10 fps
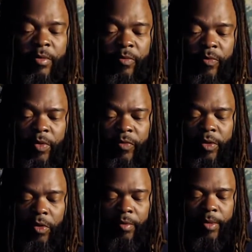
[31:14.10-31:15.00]
went over
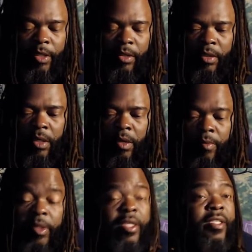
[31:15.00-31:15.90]
30 minutes,
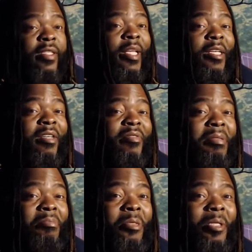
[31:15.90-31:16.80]
but this is the end of
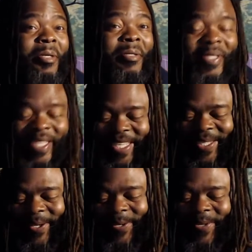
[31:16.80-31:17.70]
it. You know what I'm saying?
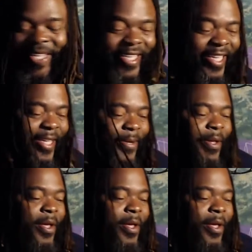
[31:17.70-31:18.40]
So yeah.